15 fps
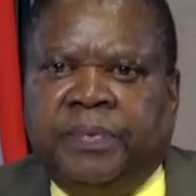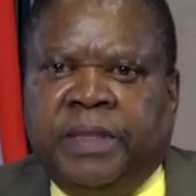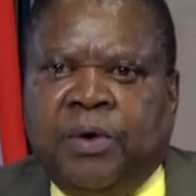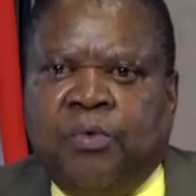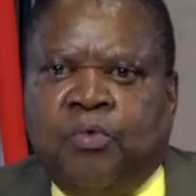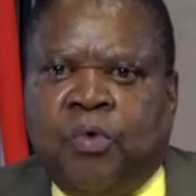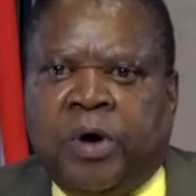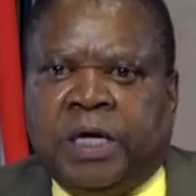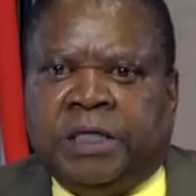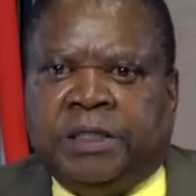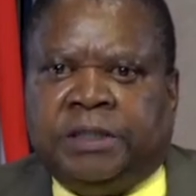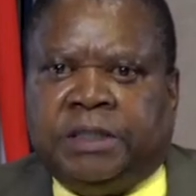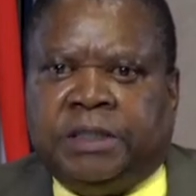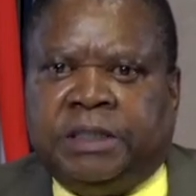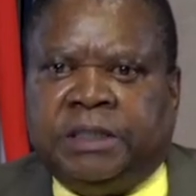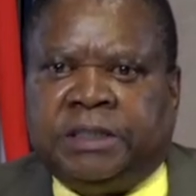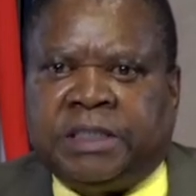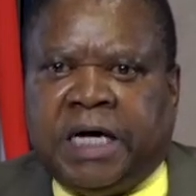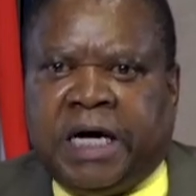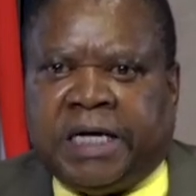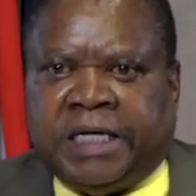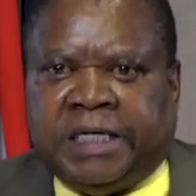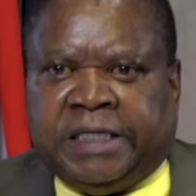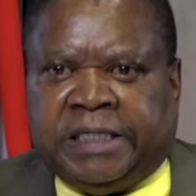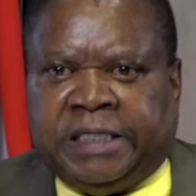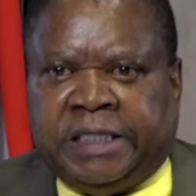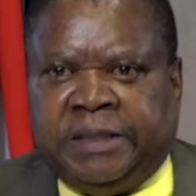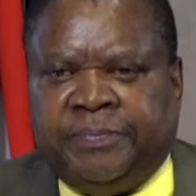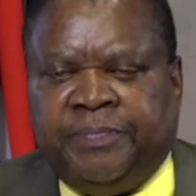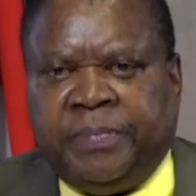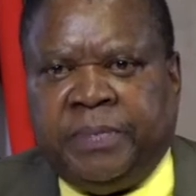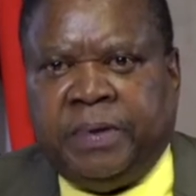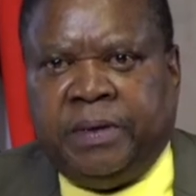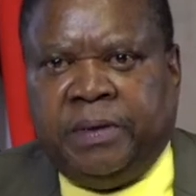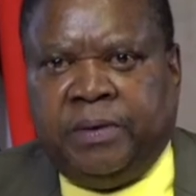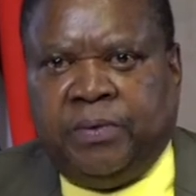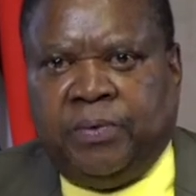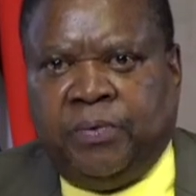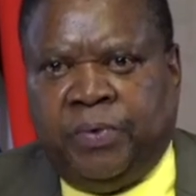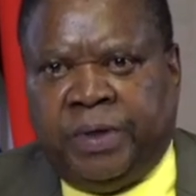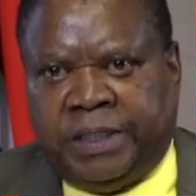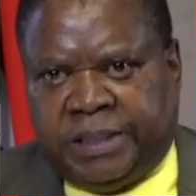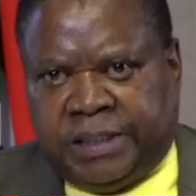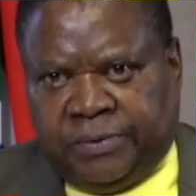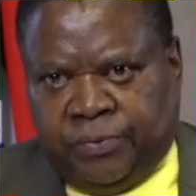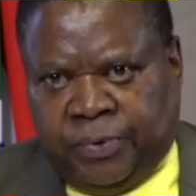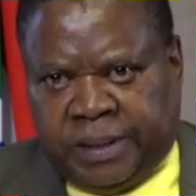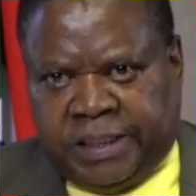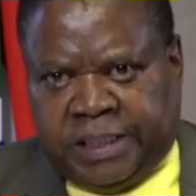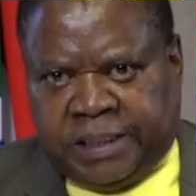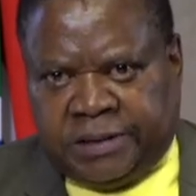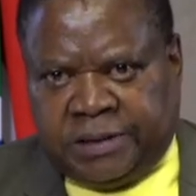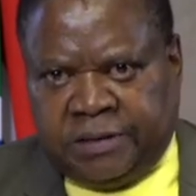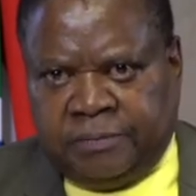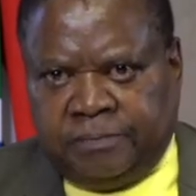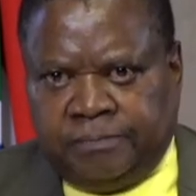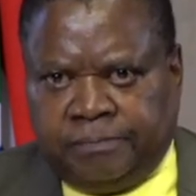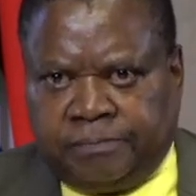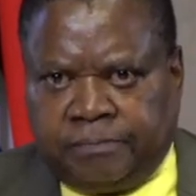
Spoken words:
the world is currently witnessing.